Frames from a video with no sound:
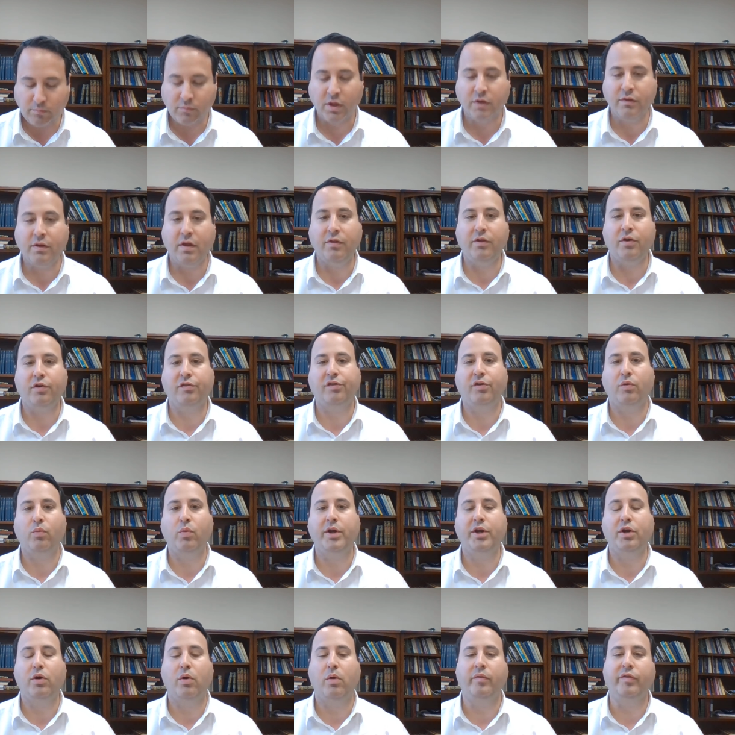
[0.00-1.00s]
Then there's the
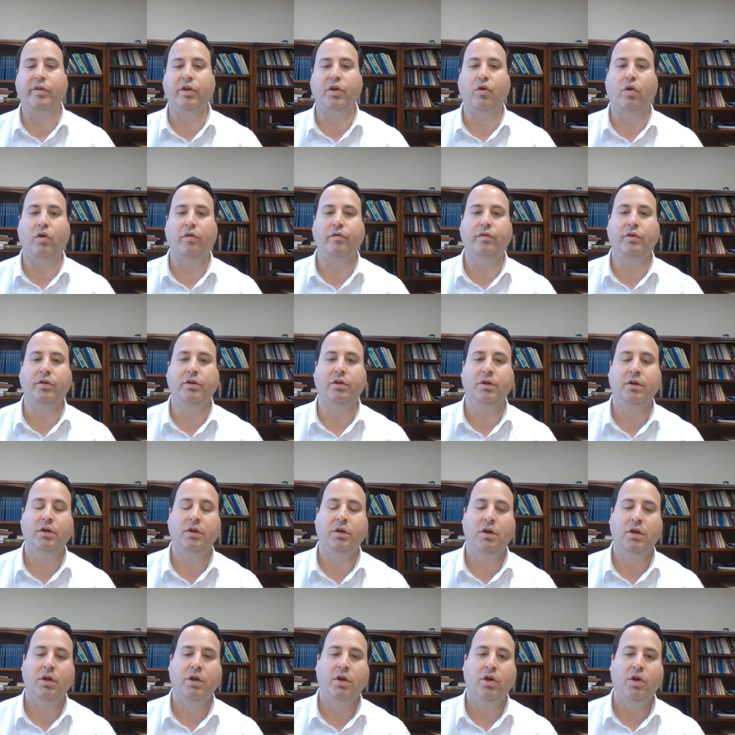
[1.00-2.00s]
widow and the orphan.
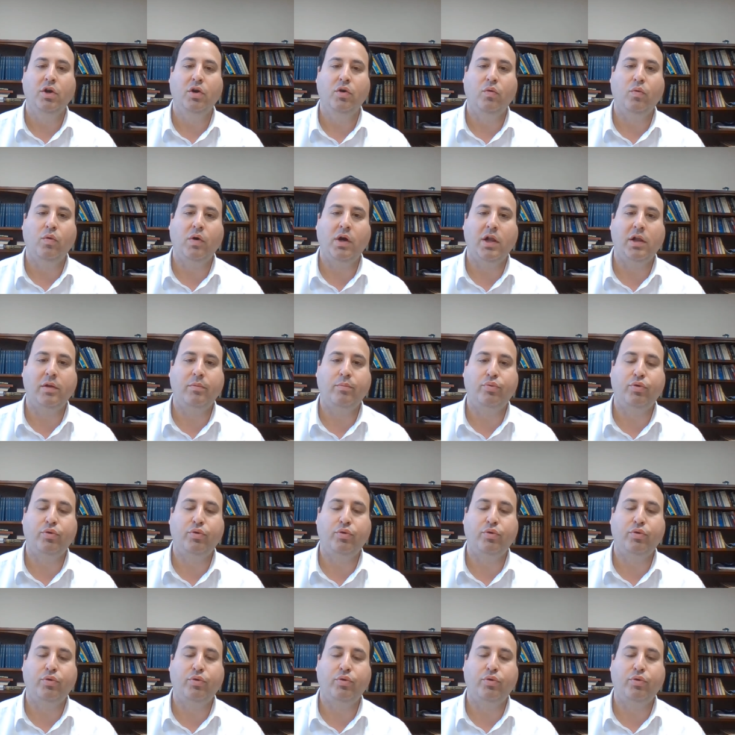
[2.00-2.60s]
Well,